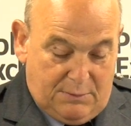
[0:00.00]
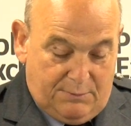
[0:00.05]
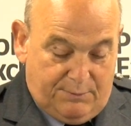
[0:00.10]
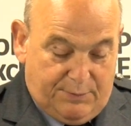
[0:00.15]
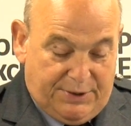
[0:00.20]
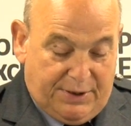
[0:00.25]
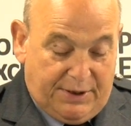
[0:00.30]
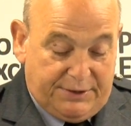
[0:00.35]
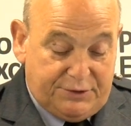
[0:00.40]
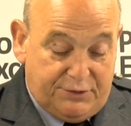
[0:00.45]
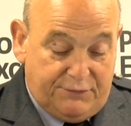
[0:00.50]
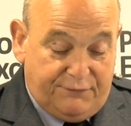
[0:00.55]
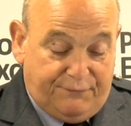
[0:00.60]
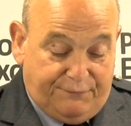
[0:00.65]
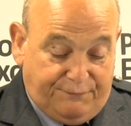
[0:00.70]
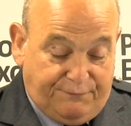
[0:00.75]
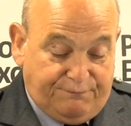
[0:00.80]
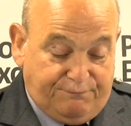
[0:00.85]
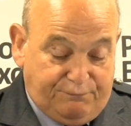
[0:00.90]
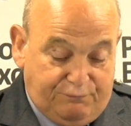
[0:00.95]
But I do
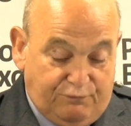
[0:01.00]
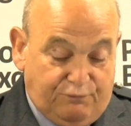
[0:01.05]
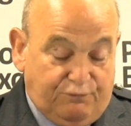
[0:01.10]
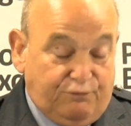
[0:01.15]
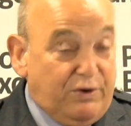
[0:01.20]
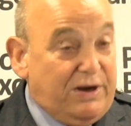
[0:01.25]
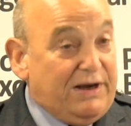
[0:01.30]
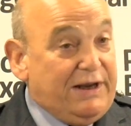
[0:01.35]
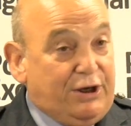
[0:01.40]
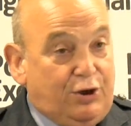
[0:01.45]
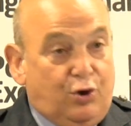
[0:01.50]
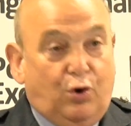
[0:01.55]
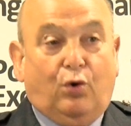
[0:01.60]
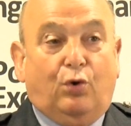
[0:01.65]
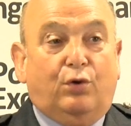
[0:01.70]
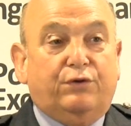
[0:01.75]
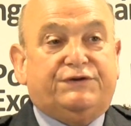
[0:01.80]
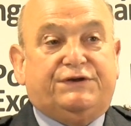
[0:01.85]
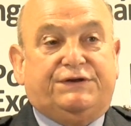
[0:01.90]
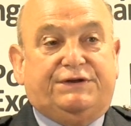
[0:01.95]
really
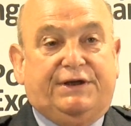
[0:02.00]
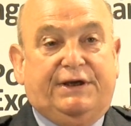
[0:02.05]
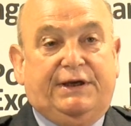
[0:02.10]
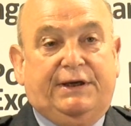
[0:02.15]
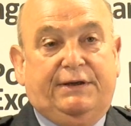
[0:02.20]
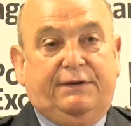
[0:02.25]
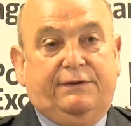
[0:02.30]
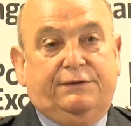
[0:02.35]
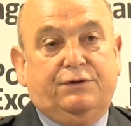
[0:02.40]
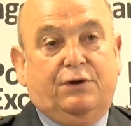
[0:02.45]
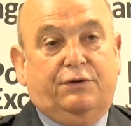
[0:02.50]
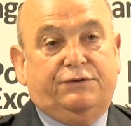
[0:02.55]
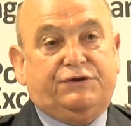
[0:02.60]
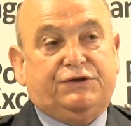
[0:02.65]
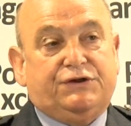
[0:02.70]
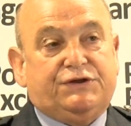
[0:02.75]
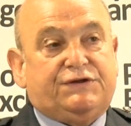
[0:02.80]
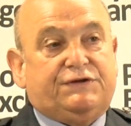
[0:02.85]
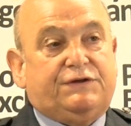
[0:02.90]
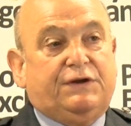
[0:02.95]
call today, not
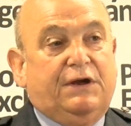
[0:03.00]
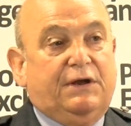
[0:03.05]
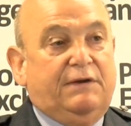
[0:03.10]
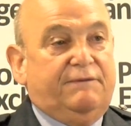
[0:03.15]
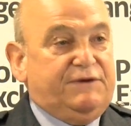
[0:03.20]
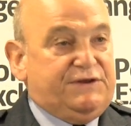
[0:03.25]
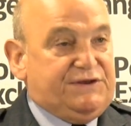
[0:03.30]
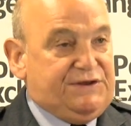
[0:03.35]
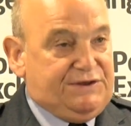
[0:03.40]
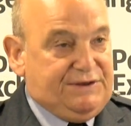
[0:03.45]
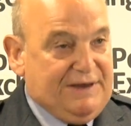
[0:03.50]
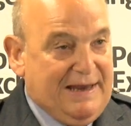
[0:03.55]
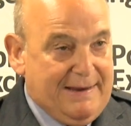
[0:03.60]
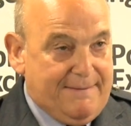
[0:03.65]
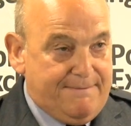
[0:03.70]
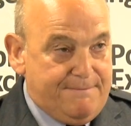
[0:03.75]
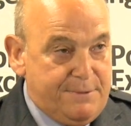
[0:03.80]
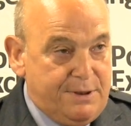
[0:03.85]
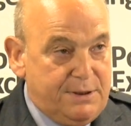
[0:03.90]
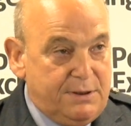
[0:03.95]
just for
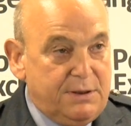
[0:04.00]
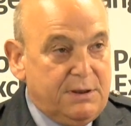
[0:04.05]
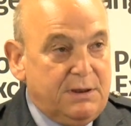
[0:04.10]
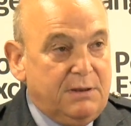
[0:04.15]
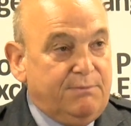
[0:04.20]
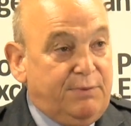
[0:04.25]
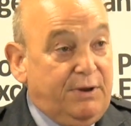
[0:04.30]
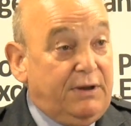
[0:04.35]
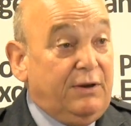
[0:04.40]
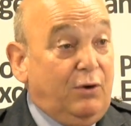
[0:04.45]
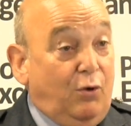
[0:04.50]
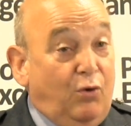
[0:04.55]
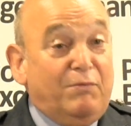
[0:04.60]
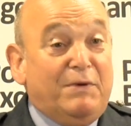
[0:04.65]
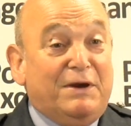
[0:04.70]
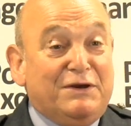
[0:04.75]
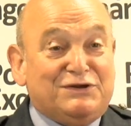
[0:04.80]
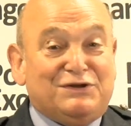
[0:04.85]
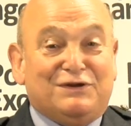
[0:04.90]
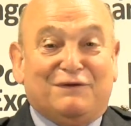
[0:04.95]
STEM, but
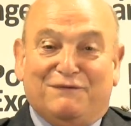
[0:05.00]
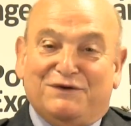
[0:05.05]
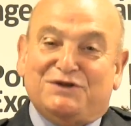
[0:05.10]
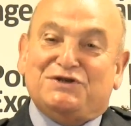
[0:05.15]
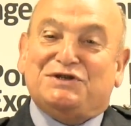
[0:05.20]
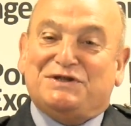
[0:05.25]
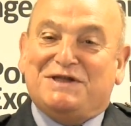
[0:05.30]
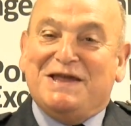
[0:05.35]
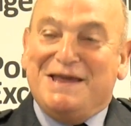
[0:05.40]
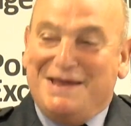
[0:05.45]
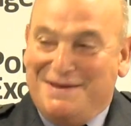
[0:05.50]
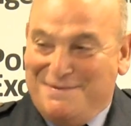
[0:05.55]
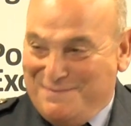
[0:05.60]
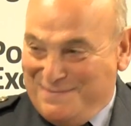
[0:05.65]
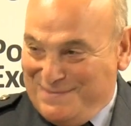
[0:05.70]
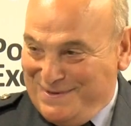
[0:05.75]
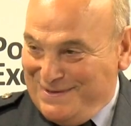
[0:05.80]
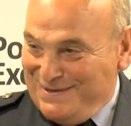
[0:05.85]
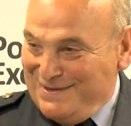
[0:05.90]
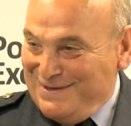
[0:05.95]
almost for STEAM.
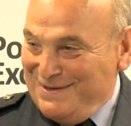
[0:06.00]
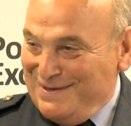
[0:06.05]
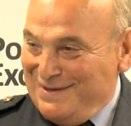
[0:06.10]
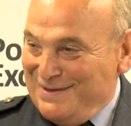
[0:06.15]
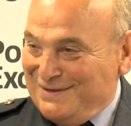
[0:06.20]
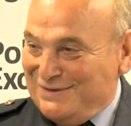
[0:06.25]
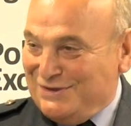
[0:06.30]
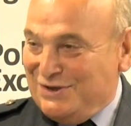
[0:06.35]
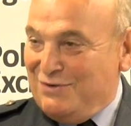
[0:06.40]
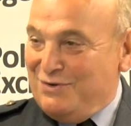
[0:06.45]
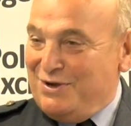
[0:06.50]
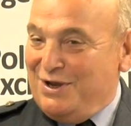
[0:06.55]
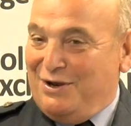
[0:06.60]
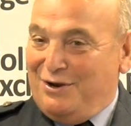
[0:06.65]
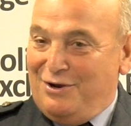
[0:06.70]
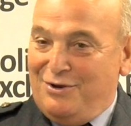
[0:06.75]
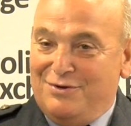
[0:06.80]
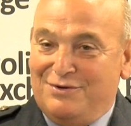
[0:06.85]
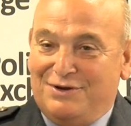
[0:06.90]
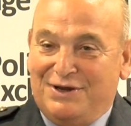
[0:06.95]
So
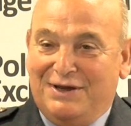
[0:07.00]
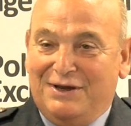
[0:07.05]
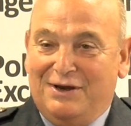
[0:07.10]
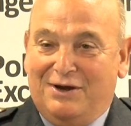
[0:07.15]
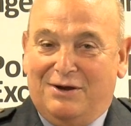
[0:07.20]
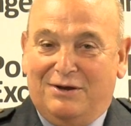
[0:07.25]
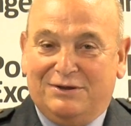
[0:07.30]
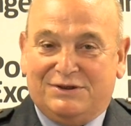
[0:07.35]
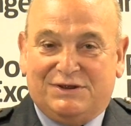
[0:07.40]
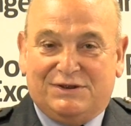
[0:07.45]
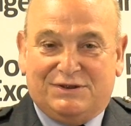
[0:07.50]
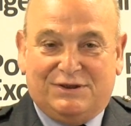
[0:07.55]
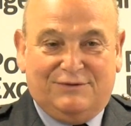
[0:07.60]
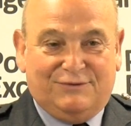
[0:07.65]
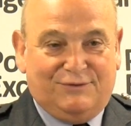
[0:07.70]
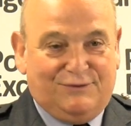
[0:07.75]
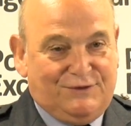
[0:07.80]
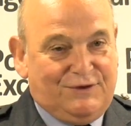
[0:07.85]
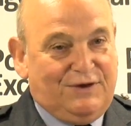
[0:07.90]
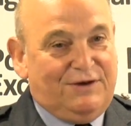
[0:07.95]
including arts and
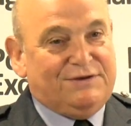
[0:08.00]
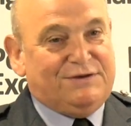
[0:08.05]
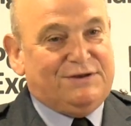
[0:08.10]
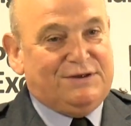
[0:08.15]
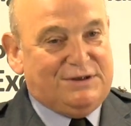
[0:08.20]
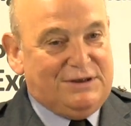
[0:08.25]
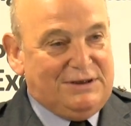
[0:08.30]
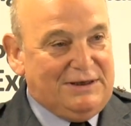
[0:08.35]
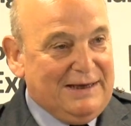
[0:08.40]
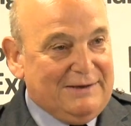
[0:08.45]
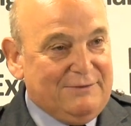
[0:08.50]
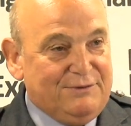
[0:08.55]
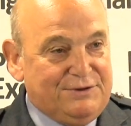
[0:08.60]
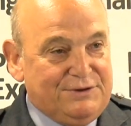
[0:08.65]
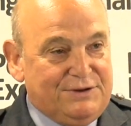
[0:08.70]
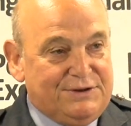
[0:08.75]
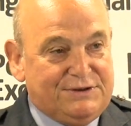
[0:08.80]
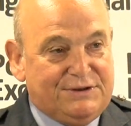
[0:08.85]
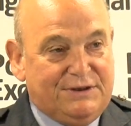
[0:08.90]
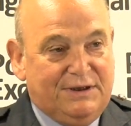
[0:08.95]
social sciences and
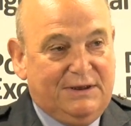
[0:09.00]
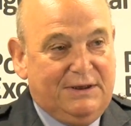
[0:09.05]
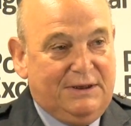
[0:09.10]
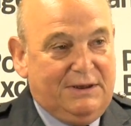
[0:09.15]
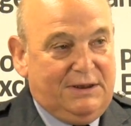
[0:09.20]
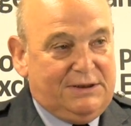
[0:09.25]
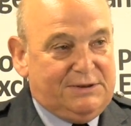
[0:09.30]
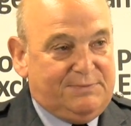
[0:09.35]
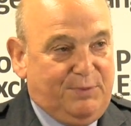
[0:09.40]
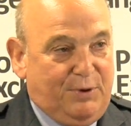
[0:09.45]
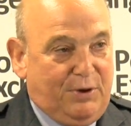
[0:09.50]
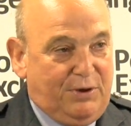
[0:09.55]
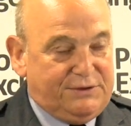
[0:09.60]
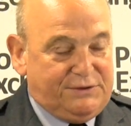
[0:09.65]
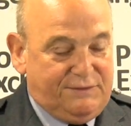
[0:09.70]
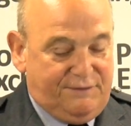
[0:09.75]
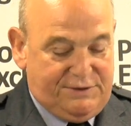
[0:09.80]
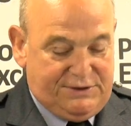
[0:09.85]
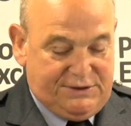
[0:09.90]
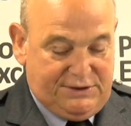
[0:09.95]
languages as part
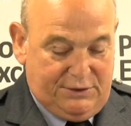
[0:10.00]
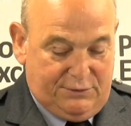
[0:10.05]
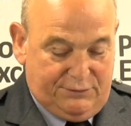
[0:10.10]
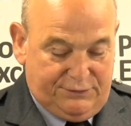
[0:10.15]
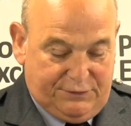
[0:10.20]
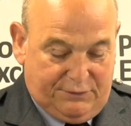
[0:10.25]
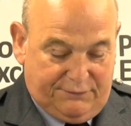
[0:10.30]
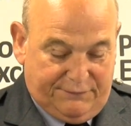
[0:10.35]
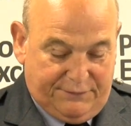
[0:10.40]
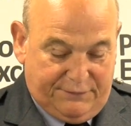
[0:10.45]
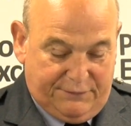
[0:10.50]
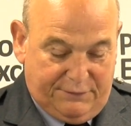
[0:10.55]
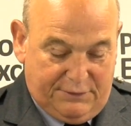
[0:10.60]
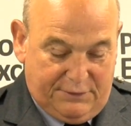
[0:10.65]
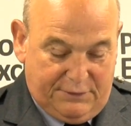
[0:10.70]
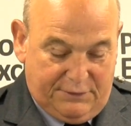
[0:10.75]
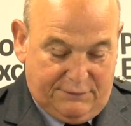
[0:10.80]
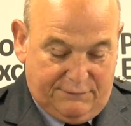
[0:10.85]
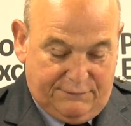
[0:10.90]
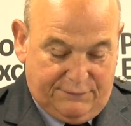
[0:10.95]
of the skills offer
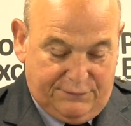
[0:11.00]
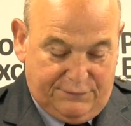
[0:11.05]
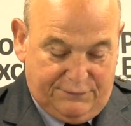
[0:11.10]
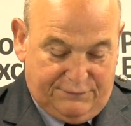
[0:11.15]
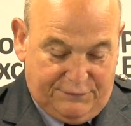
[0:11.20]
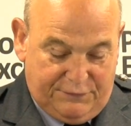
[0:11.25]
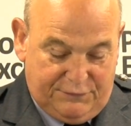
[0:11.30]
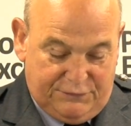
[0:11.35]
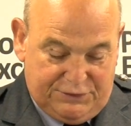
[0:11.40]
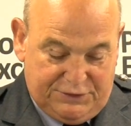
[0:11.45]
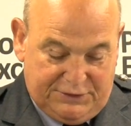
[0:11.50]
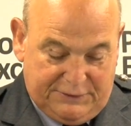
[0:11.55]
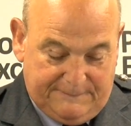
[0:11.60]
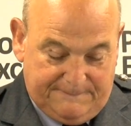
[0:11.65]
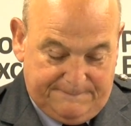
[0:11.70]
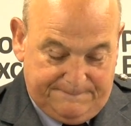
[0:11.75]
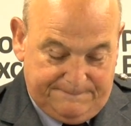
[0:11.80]
for the future.